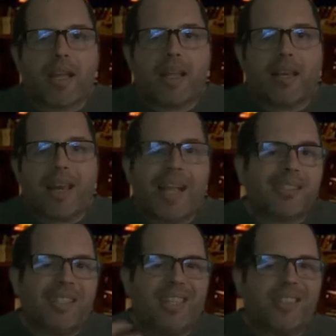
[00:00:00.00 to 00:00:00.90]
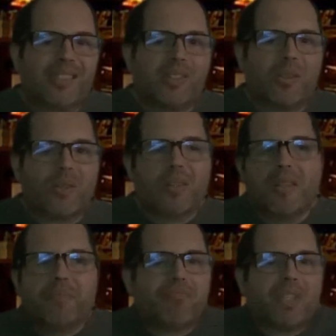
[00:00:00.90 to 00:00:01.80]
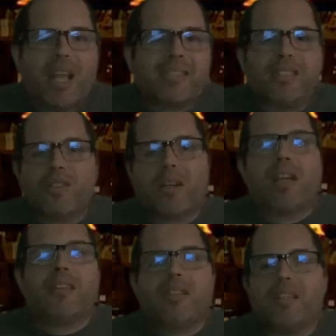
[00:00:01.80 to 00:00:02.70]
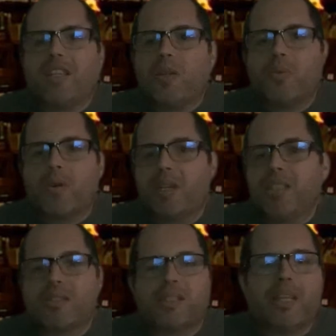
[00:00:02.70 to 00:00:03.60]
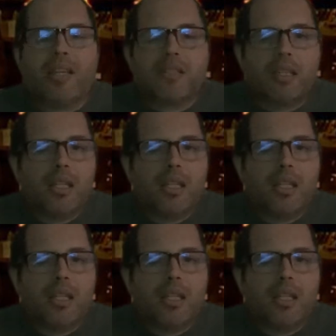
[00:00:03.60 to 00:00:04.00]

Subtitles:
last year, so he hasn't done anything new or interesting